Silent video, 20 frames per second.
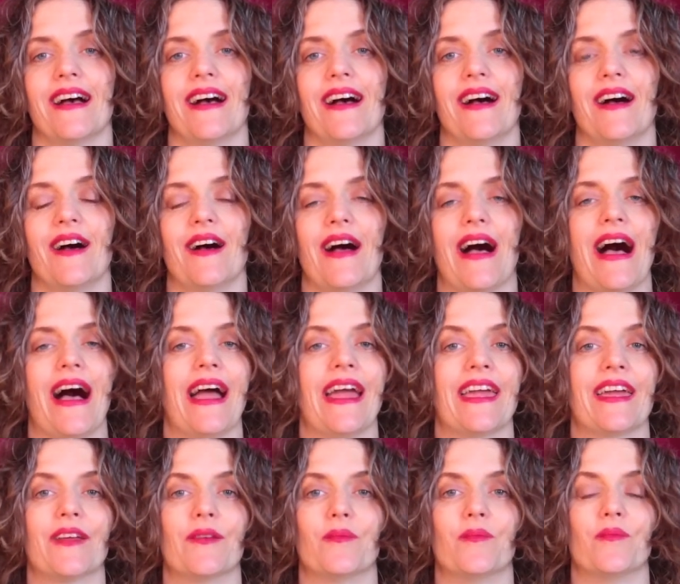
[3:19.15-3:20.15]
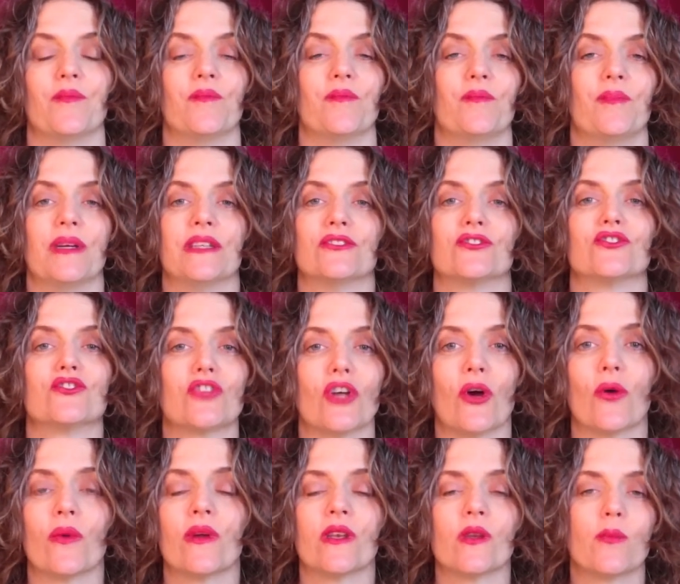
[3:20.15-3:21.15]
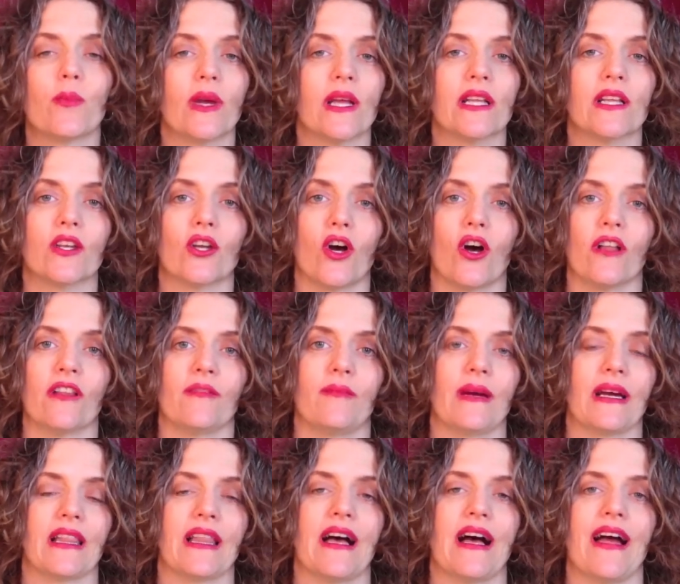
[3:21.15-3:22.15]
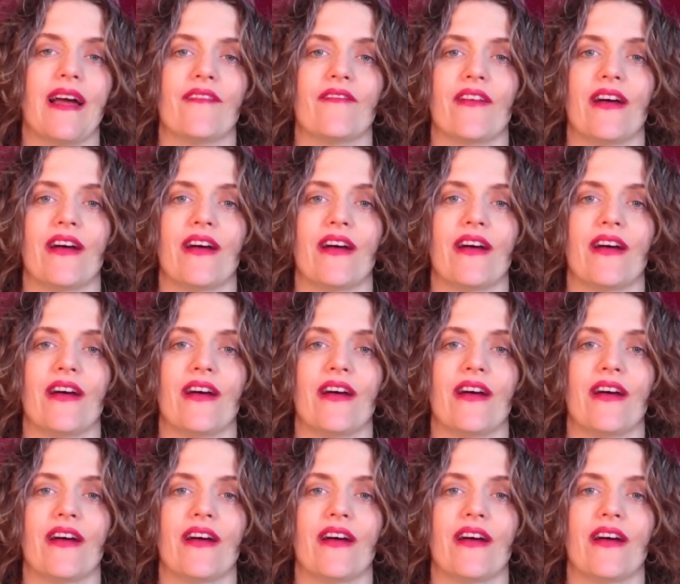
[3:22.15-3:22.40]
I had been so independent all of my life.